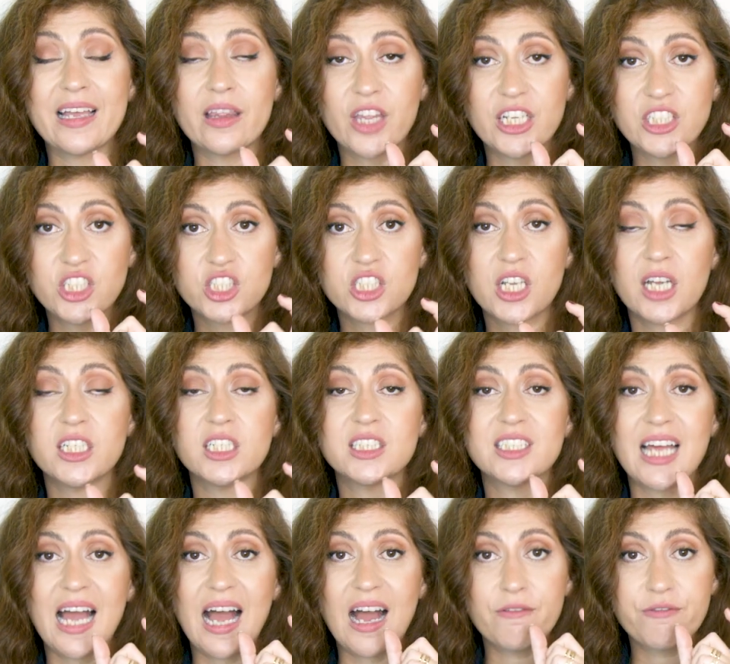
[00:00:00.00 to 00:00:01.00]
They decided
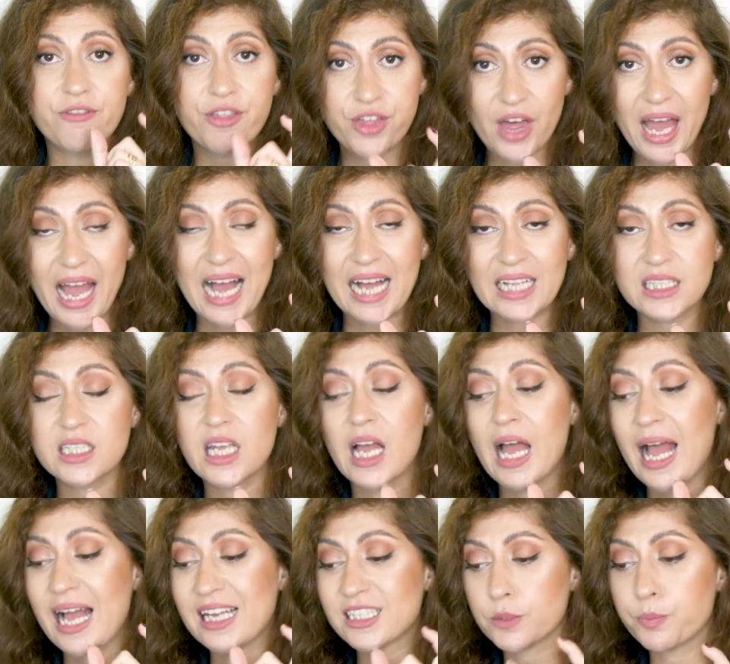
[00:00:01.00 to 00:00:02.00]
to have that
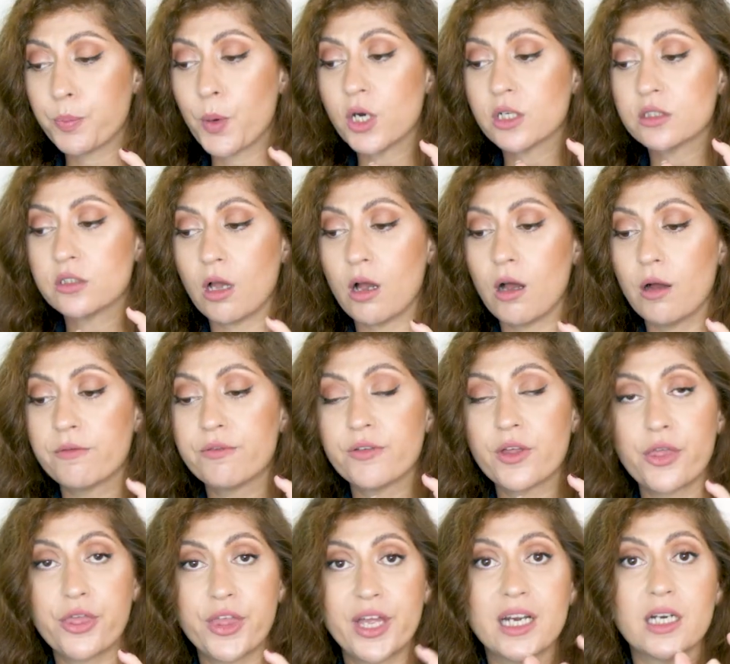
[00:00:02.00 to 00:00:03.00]
as part
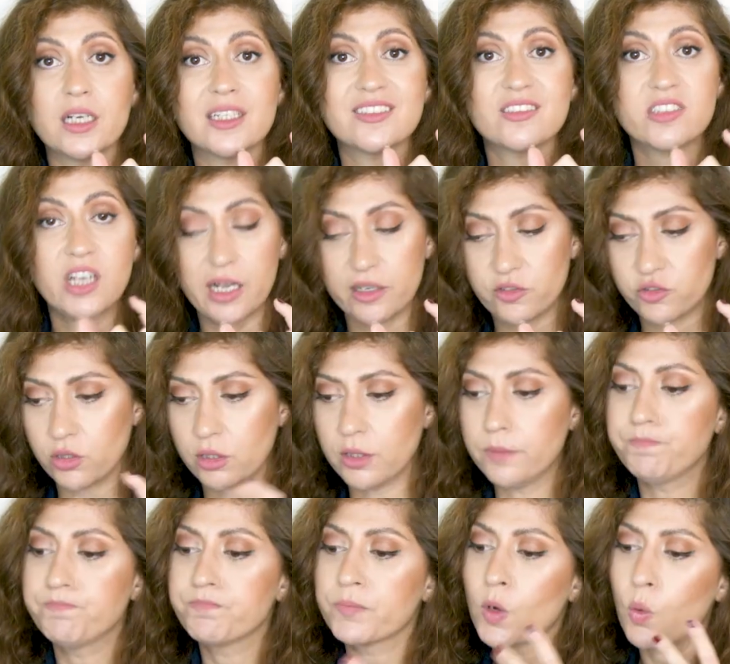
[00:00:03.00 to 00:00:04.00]
of their
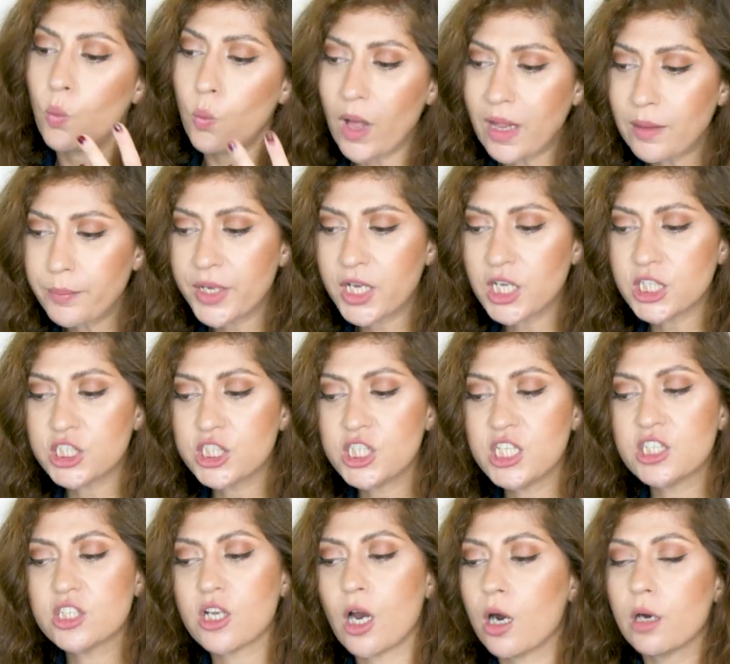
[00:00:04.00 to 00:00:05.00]
title. Well, because
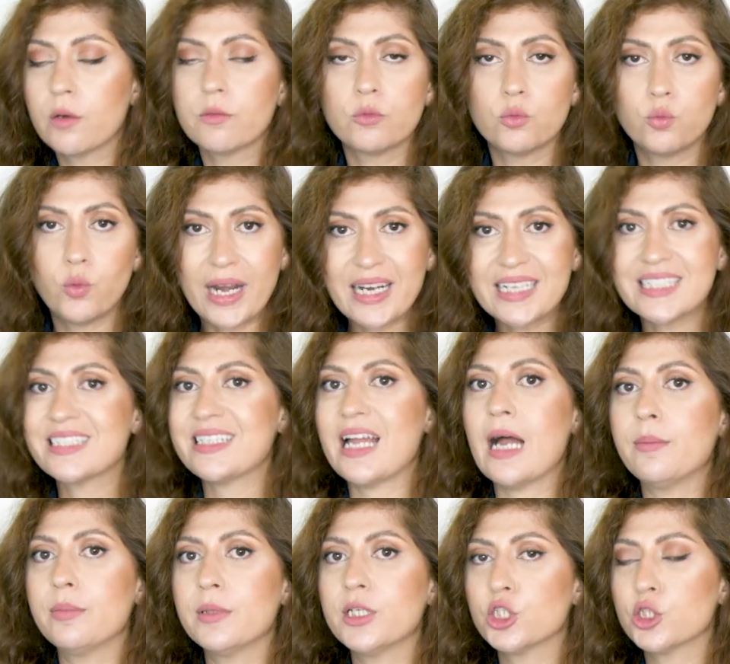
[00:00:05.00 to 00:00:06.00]
these are
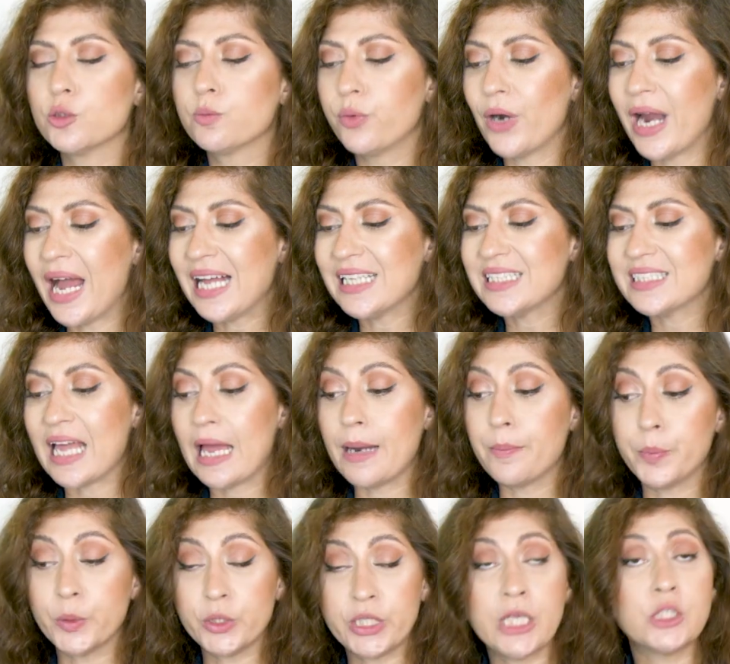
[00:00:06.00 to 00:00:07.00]
well-established brands
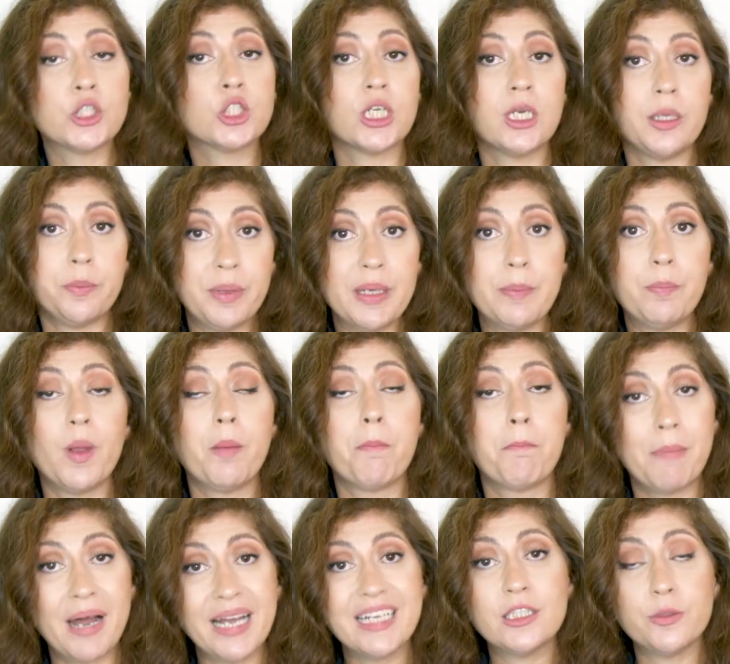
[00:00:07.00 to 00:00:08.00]
and potentially people
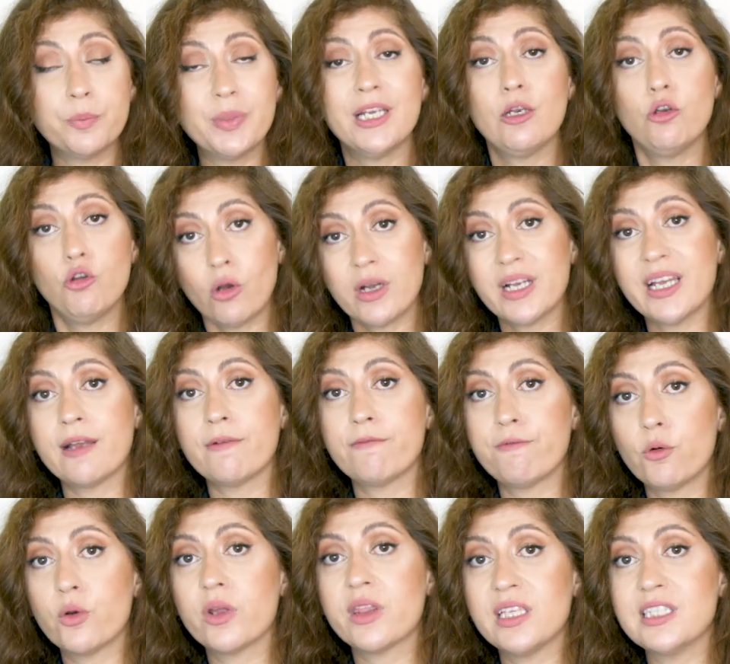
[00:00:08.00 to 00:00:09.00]
might be looking
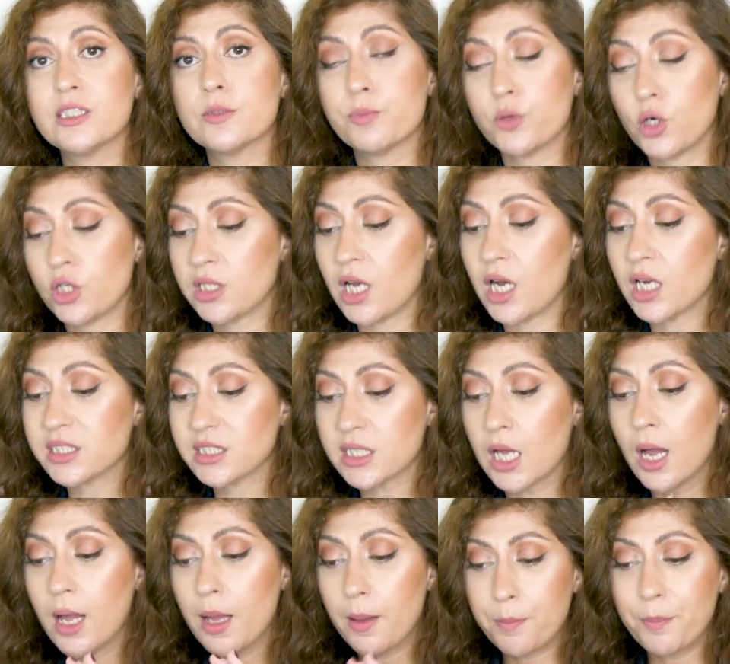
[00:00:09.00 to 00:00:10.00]
for these products
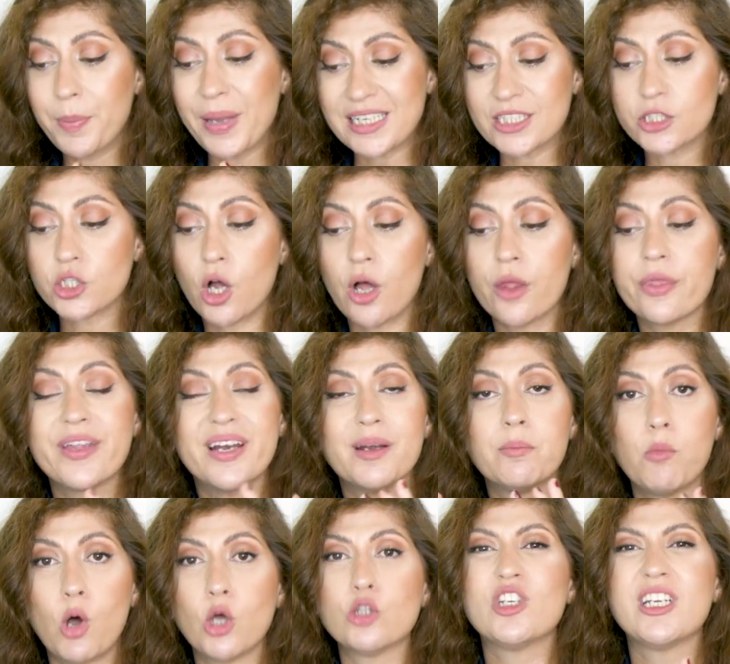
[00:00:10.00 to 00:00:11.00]
based on their
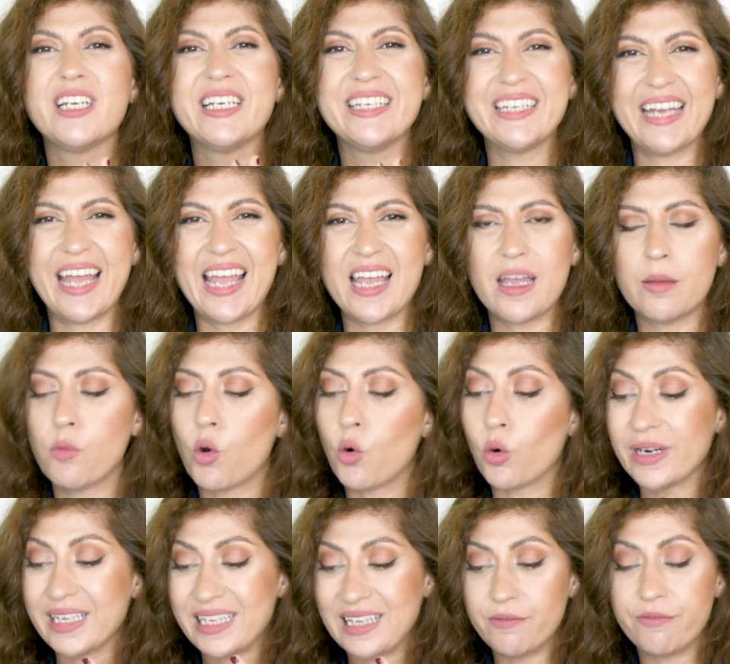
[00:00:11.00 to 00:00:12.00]
model name
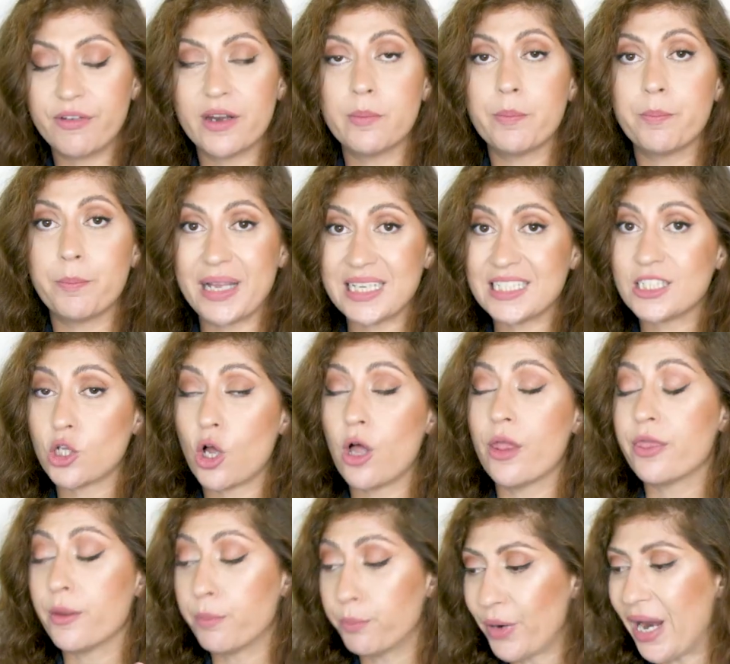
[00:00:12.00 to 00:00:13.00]
or even based
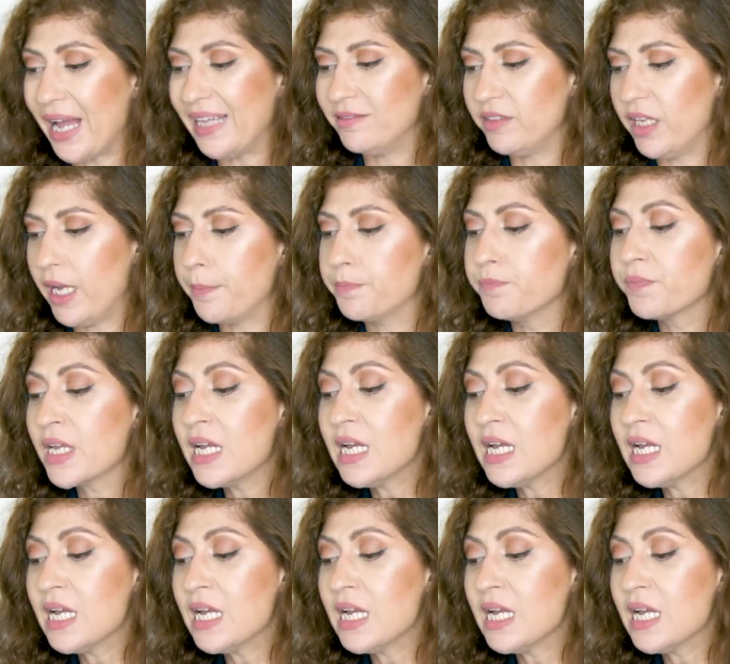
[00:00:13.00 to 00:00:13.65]
on the brand name.